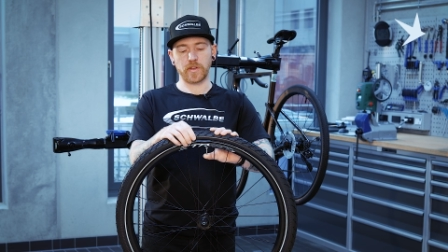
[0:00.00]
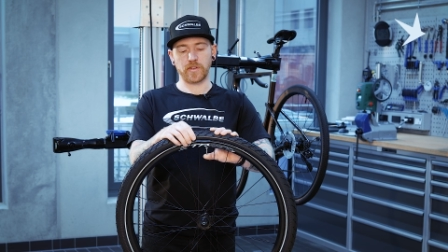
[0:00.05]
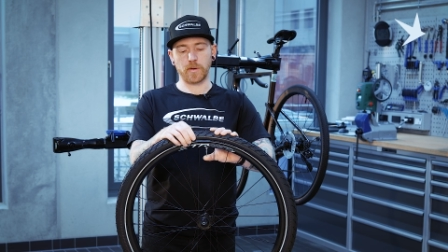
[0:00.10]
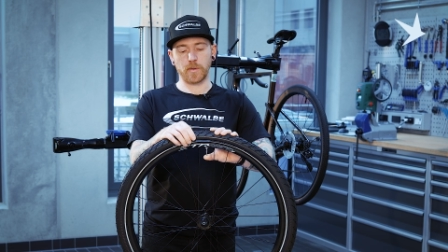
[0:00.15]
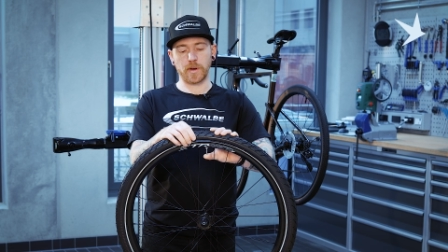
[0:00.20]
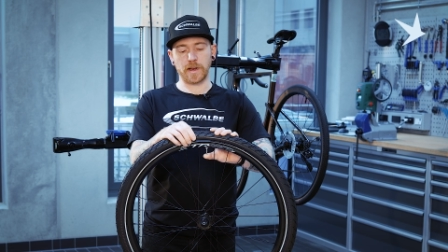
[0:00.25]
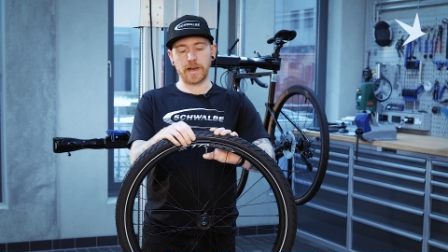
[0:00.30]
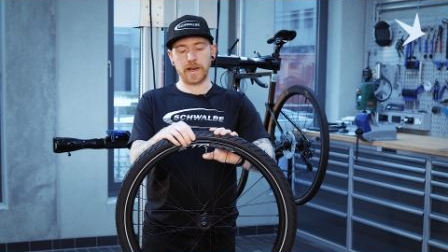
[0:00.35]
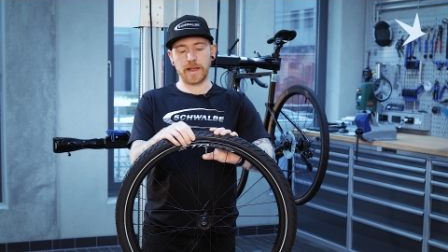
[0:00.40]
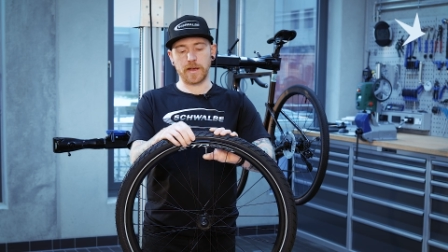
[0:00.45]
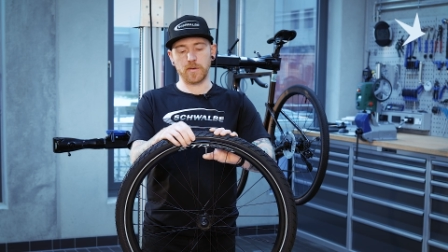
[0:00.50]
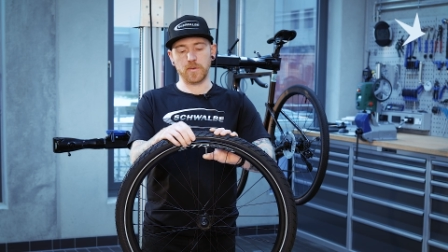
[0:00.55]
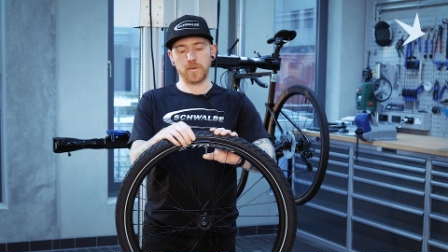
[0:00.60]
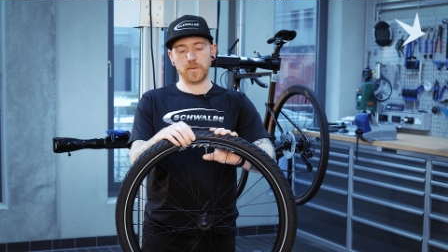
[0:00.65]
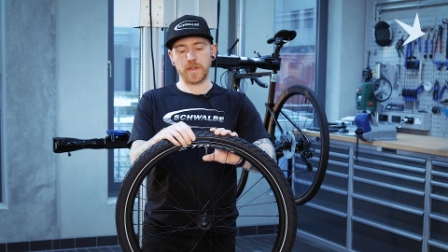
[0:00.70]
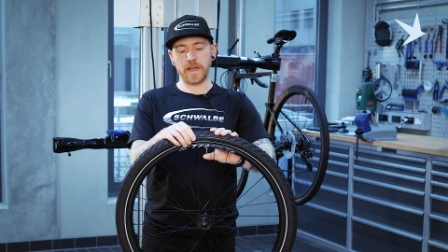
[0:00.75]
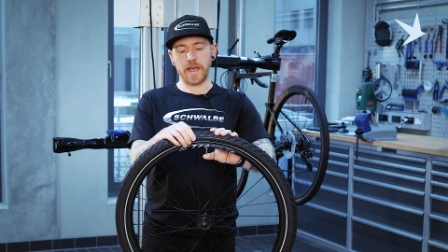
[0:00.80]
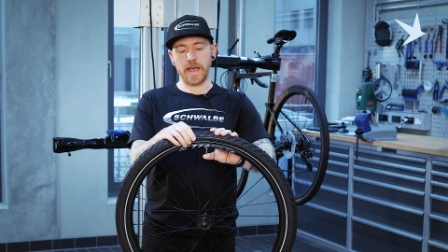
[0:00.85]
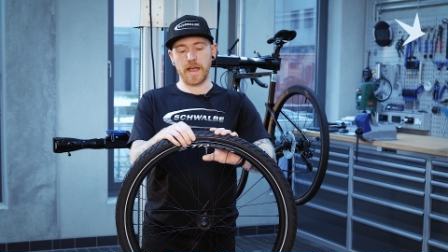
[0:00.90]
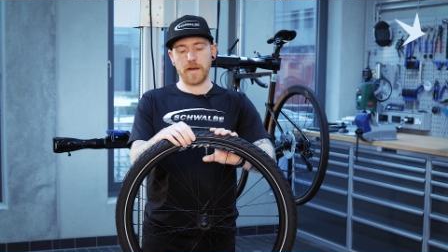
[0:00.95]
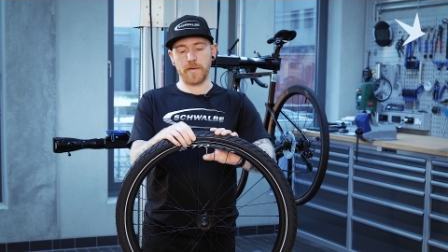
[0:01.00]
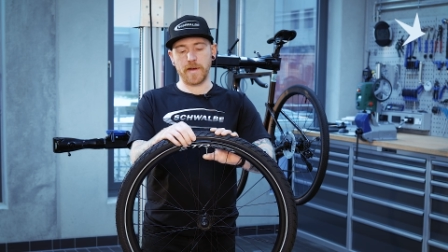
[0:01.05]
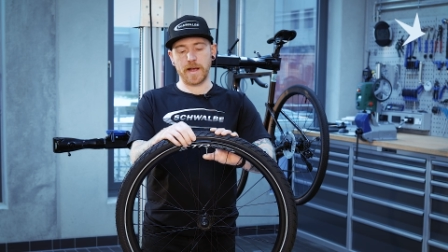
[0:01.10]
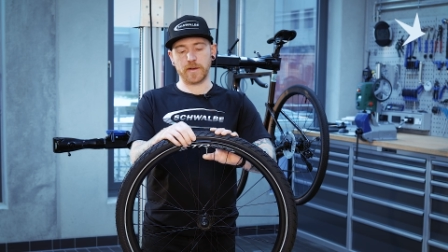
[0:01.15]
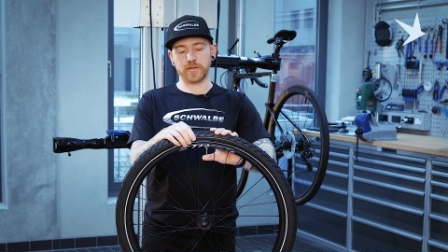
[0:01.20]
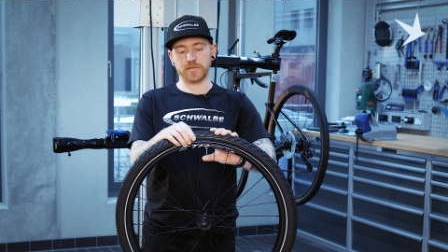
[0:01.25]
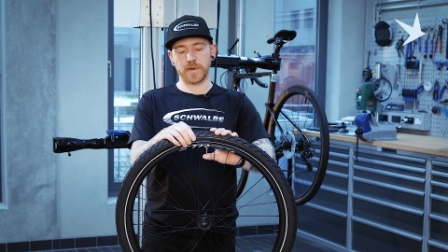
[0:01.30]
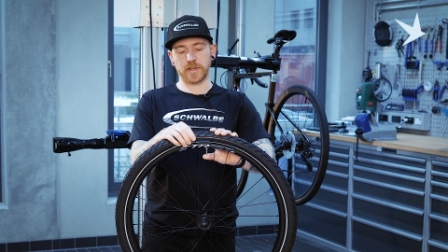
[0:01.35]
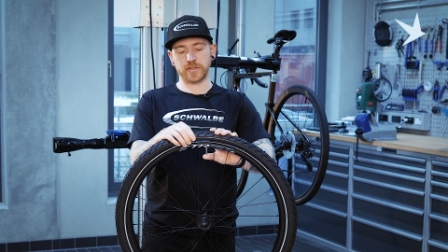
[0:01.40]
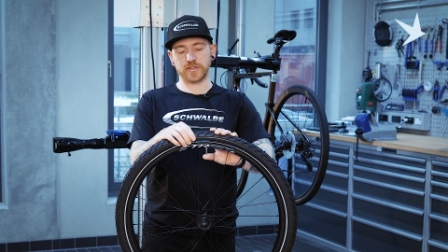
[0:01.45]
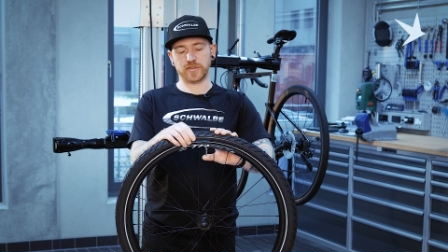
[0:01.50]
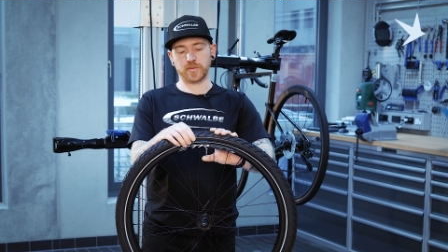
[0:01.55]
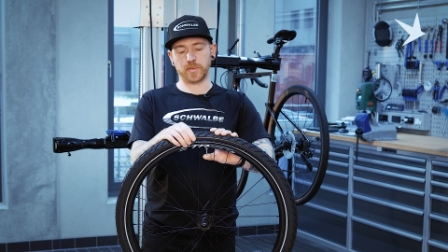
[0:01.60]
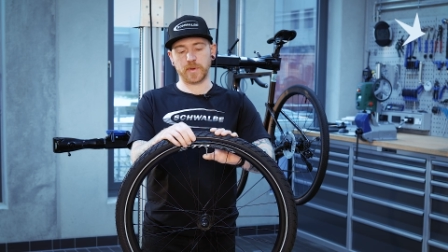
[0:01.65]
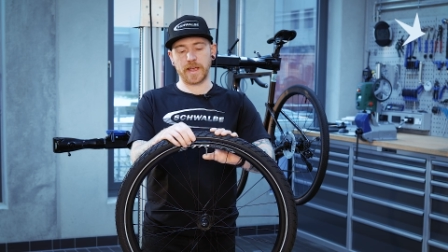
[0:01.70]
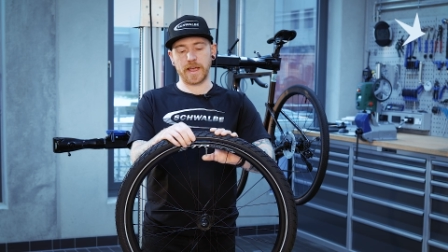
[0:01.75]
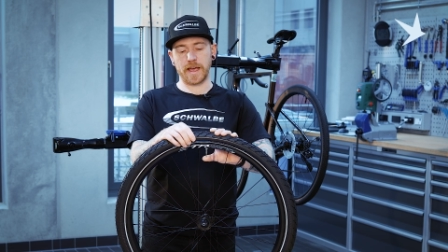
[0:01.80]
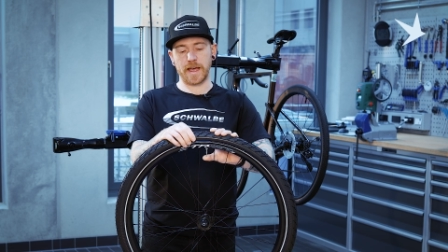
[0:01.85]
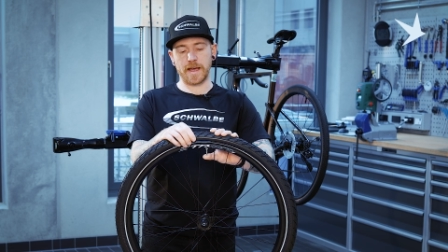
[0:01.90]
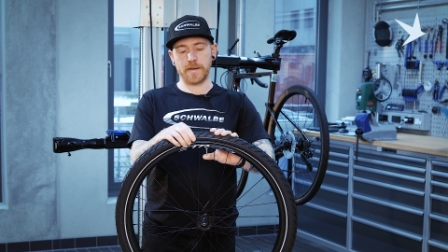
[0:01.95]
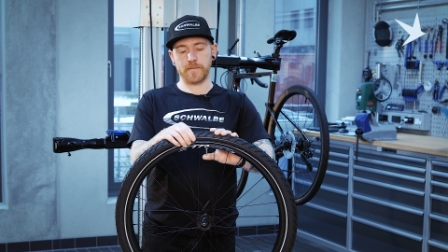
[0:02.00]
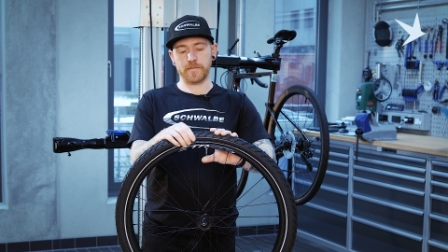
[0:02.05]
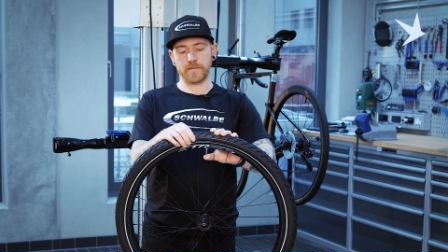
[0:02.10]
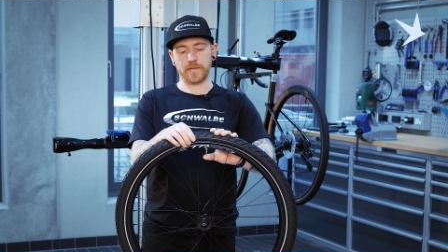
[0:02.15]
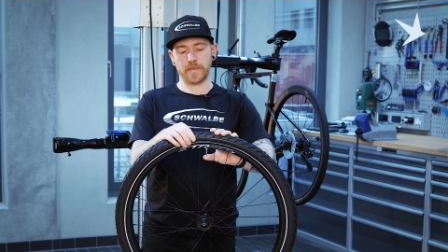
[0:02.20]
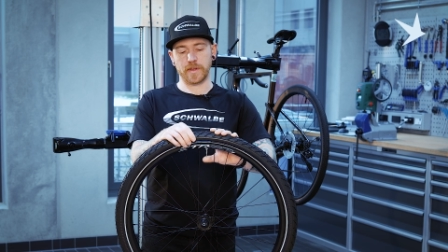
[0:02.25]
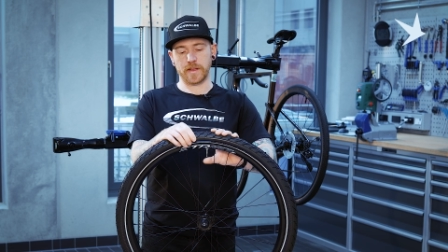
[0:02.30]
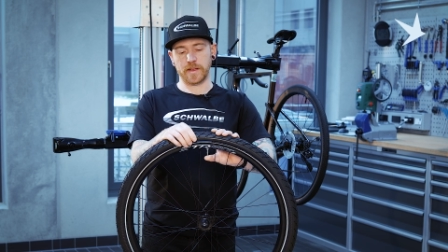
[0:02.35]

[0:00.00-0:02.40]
So we're going to let all the air out as much as we can.